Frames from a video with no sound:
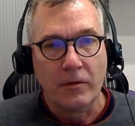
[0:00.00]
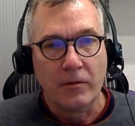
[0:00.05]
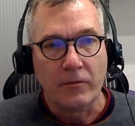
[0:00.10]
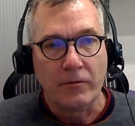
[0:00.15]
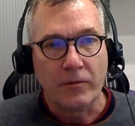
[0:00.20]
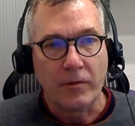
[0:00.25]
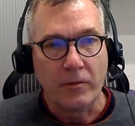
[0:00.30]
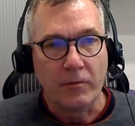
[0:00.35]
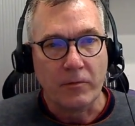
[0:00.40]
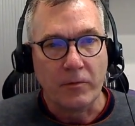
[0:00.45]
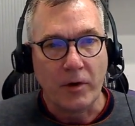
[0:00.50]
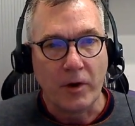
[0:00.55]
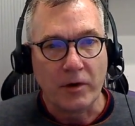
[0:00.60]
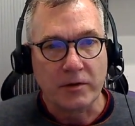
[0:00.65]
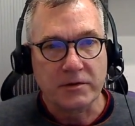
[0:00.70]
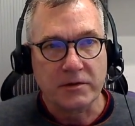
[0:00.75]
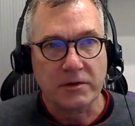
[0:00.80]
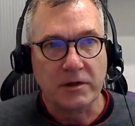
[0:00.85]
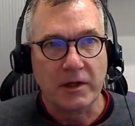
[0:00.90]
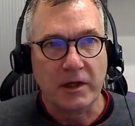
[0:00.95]
from
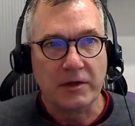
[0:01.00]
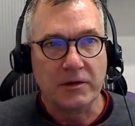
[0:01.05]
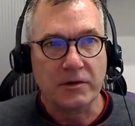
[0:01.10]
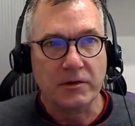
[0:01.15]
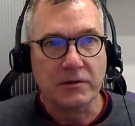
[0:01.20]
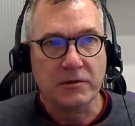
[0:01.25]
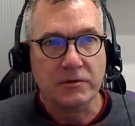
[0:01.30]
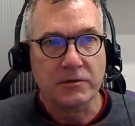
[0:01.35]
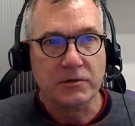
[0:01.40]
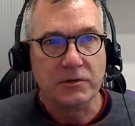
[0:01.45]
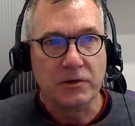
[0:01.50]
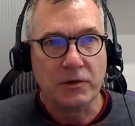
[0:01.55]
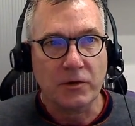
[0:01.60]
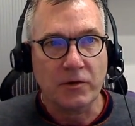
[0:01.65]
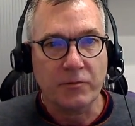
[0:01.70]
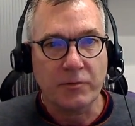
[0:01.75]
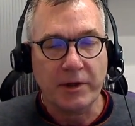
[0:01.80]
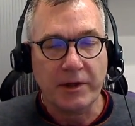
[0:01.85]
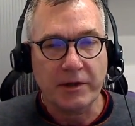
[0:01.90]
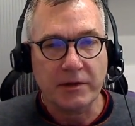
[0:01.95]
Barts and the London School
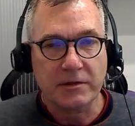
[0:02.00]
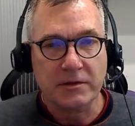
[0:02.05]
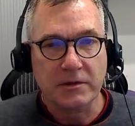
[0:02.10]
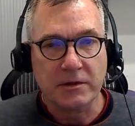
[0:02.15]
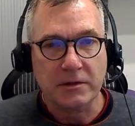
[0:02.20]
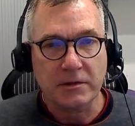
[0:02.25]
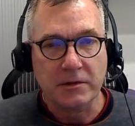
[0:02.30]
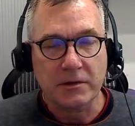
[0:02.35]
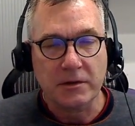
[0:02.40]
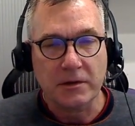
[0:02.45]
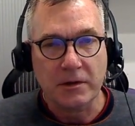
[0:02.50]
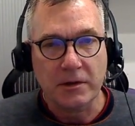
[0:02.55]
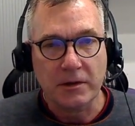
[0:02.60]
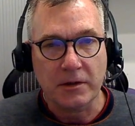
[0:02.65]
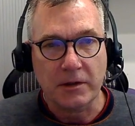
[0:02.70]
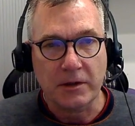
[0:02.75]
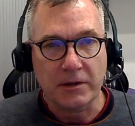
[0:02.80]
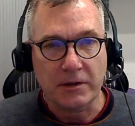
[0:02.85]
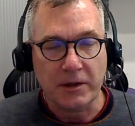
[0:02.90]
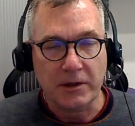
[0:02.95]
of Medicine
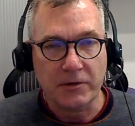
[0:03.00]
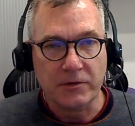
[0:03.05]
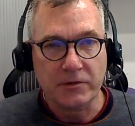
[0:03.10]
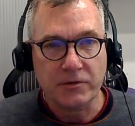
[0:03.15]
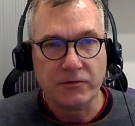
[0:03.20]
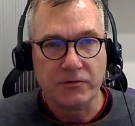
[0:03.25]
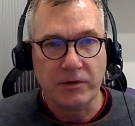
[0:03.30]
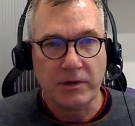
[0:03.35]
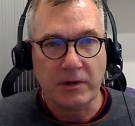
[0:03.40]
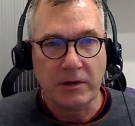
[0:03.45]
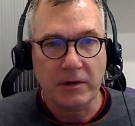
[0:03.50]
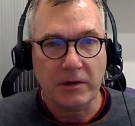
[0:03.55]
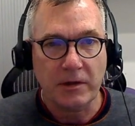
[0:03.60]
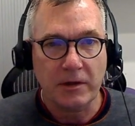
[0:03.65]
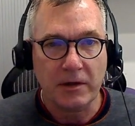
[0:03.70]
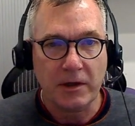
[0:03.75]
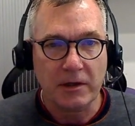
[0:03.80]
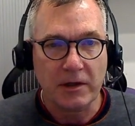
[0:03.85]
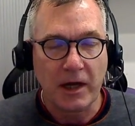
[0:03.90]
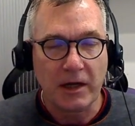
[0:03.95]
and Dentistry.
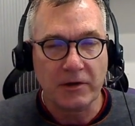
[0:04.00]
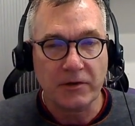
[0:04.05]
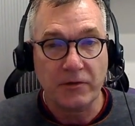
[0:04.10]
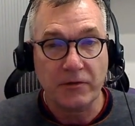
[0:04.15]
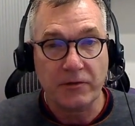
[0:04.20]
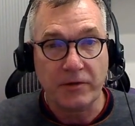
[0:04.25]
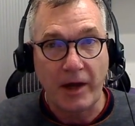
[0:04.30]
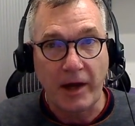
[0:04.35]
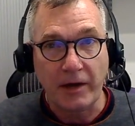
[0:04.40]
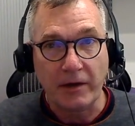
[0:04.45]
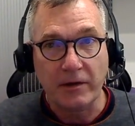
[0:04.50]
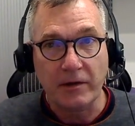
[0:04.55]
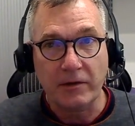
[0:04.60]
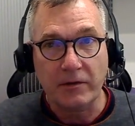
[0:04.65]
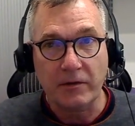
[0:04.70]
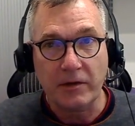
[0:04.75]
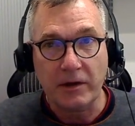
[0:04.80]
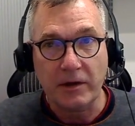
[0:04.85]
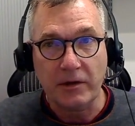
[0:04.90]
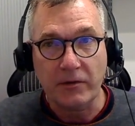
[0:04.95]
And I'd like to thank
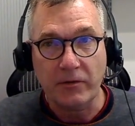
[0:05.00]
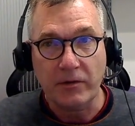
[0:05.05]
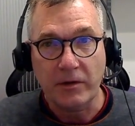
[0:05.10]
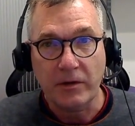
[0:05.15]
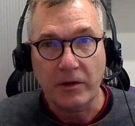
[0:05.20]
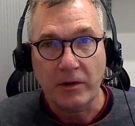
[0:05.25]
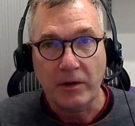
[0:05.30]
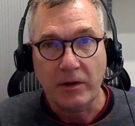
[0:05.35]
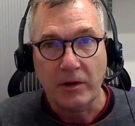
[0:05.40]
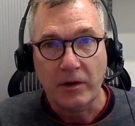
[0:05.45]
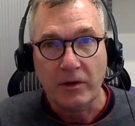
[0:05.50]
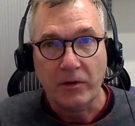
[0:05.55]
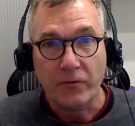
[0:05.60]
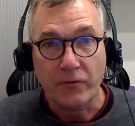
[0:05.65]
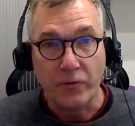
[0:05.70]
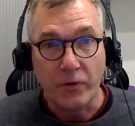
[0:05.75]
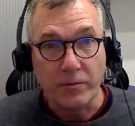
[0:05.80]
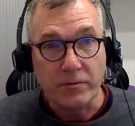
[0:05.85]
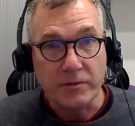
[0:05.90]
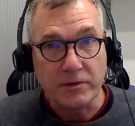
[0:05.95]
the
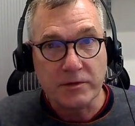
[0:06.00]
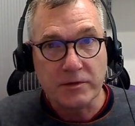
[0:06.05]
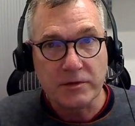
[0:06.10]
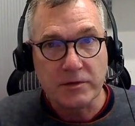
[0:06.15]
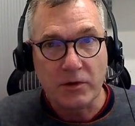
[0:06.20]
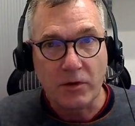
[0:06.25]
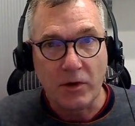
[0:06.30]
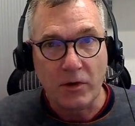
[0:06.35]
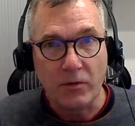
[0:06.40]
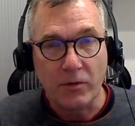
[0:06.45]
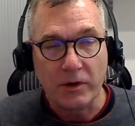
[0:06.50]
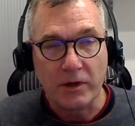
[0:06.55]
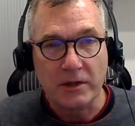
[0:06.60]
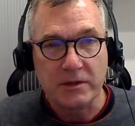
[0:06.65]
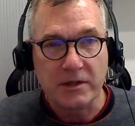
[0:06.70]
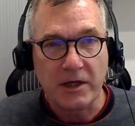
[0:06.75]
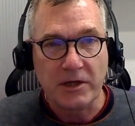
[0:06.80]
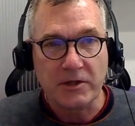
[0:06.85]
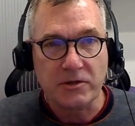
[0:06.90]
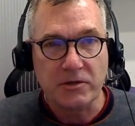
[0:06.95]
RIMS
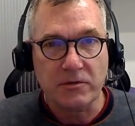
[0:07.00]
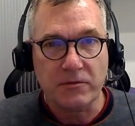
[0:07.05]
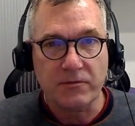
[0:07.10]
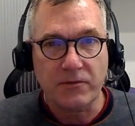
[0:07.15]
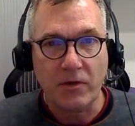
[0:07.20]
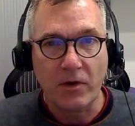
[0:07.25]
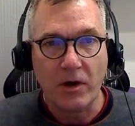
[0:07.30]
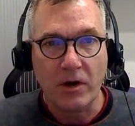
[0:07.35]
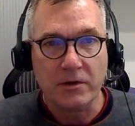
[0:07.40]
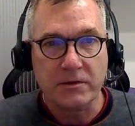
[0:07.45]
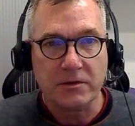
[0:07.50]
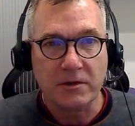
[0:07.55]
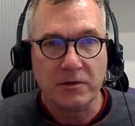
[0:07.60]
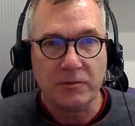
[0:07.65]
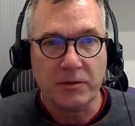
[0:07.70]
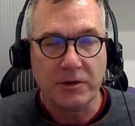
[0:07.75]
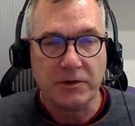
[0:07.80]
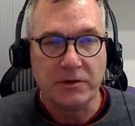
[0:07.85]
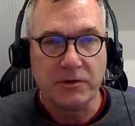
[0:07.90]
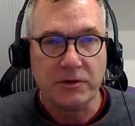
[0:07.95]
organization for
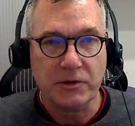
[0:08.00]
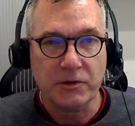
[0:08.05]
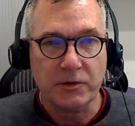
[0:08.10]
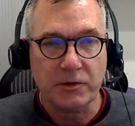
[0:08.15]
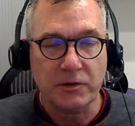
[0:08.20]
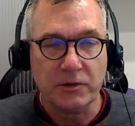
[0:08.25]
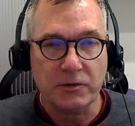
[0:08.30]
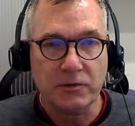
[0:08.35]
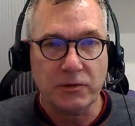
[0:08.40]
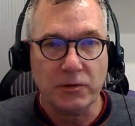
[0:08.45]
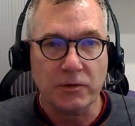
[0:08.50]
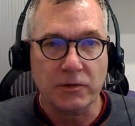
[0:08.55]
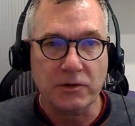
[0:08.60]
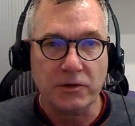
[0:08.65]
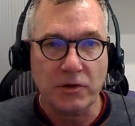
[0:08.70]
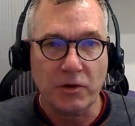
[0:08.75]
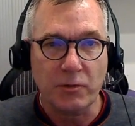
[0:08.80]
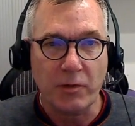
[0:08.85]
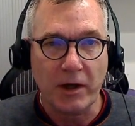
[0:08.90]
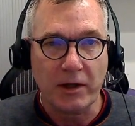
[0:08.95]
asking me to talk
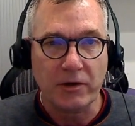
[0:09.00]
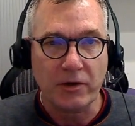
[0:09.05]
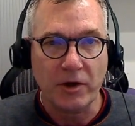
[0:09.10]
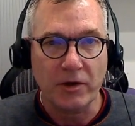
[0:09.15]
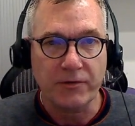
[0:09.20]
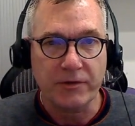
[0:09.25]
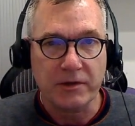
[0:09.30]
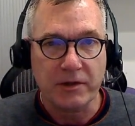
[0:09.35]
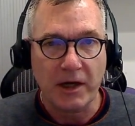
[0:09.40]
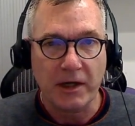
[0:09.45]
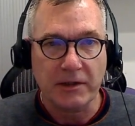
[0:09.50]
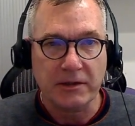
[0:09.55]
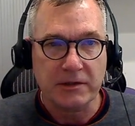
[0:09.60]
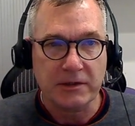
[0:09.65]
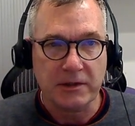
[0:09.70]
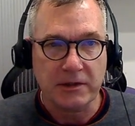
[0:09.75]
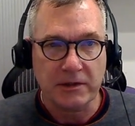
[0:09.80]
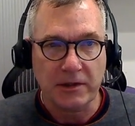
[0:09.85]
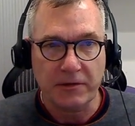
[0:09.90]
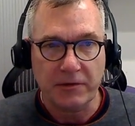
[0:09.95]
to you about
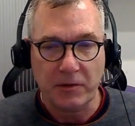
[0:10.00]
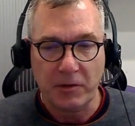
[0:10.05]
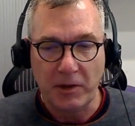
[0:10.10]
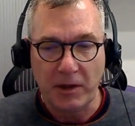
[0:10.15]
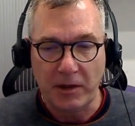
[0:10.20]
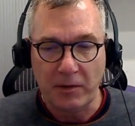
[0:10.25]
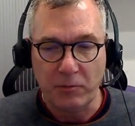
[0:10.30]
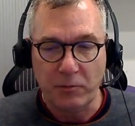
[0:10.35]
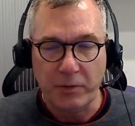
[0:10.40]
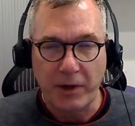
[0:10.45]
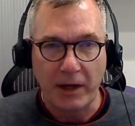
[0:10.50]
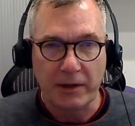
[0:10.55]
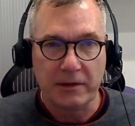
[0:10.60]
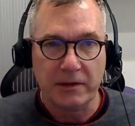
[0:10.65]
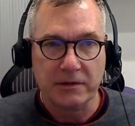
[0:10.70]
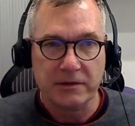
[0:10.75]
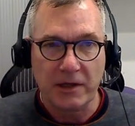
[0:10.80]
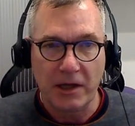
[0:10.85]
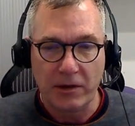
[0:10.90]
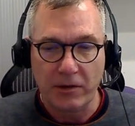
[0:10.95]
COVID-19 and the impact
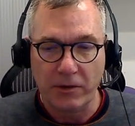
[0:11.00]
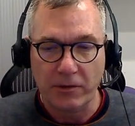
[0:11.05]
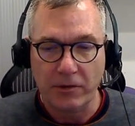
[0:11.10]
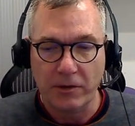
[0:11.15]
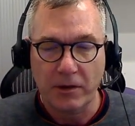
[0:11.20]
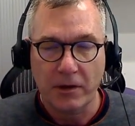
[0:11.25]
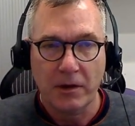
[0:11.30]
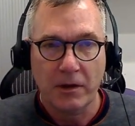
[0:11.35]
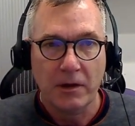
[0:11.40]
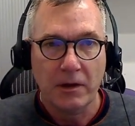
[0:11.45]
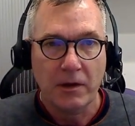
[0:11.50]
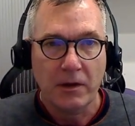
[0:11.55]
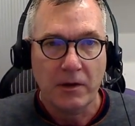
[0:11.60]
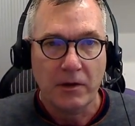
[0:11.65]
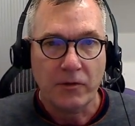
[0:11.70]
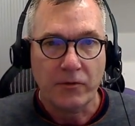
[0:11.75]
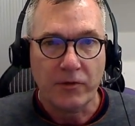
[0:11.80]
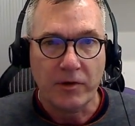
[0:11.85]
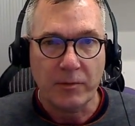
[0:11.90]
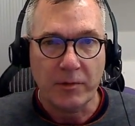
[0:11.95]
it's had on
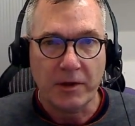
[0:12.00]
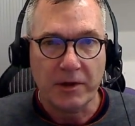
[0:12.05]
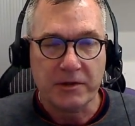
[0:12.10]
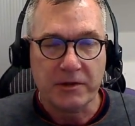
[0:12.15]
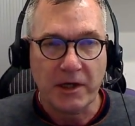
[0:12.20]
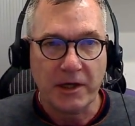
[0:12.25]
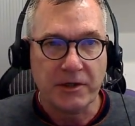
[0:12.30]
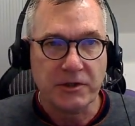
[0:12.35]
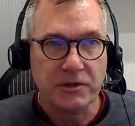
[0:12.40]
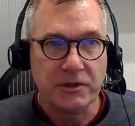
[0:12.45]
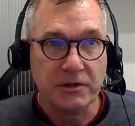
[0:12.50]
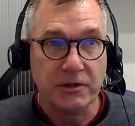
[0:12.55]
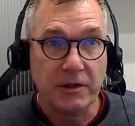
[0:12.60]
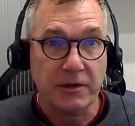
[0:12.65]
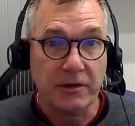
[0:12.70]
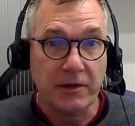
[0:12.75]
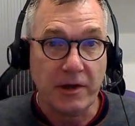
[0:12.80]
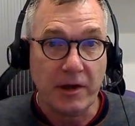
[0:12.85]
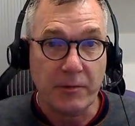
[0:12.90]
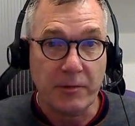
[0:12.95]
rehabilitation
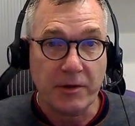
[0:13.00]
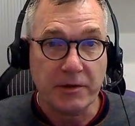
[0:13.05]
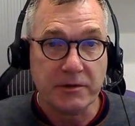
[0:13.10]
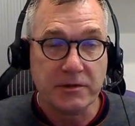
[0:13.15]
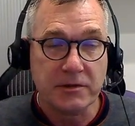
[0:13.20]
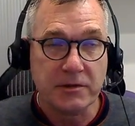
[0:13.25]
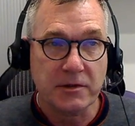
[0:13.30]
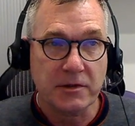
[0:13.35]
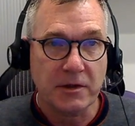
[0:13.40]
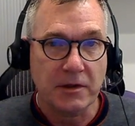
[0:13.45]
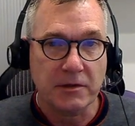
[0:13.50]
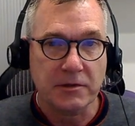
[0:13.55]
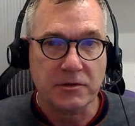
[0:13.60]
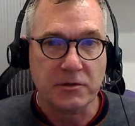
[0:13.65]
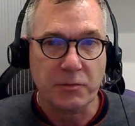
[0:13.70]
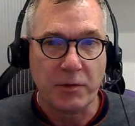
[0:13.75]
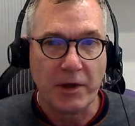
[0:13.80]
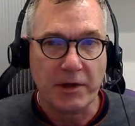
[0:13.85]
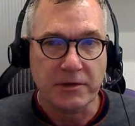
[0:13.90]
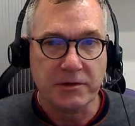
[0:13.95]
in the MS
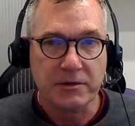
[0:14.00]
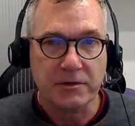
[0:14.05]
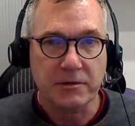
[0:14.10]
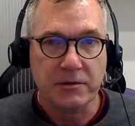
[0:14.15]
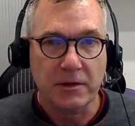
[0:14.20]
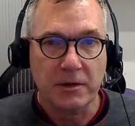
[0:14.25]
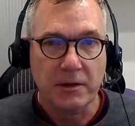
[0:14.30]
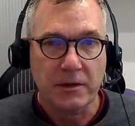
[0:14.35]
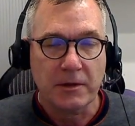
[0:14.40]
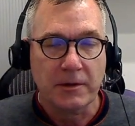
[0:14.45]
space.